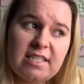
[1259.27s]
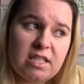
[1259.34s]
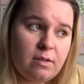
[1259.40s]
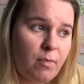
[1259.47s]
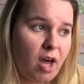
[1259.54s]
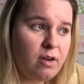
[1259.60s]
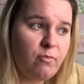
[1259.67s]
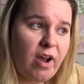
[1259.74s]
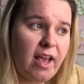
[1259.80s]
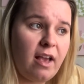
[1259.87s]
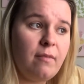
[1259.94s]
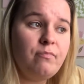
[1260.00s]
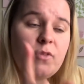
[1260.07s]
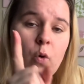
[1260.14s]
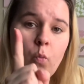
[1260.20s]
at the bottom rank,
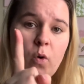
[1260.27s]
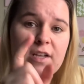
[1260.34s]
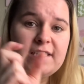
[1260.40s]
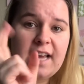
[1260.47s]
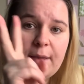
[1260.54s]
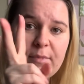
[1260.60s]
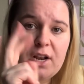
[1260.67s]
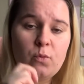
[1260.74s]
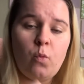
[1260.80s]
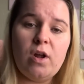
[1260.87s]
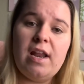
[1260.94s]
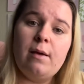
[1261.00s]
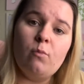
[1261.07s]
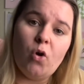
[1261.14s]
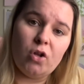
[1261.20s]
one diamond and one
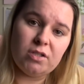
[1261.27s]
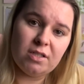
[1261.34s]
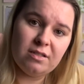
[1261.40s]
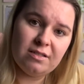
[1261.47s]
emerald.